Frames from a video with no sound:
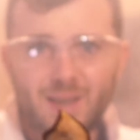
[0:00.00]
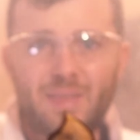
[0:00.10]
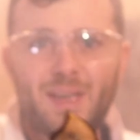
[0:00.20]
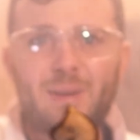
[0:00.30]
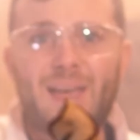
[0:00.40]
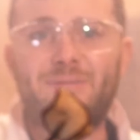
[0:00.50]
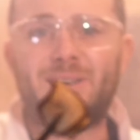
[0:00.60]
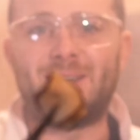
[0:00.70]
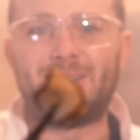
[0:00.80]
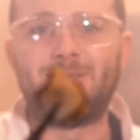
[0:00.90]
And there we have
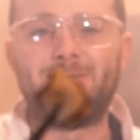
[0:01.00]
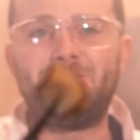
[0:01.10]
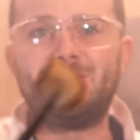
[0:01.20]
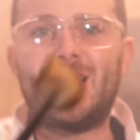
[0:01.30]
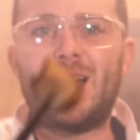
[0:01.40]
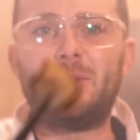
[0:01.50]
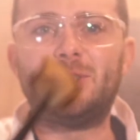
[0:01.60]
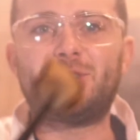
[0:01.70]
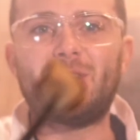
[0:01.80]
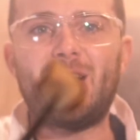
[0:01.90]
it, our
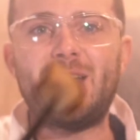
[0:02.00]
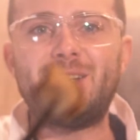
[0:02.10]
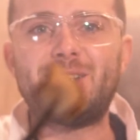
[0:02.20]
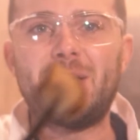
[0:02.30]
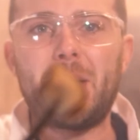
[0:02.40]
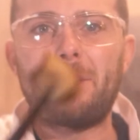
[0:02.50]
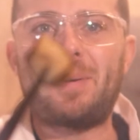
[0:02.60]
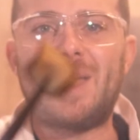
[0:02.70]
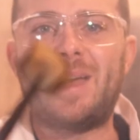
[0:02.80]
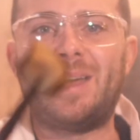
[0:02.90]
dried
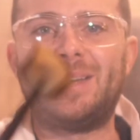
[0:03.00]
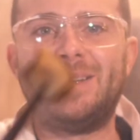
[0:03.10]
pear.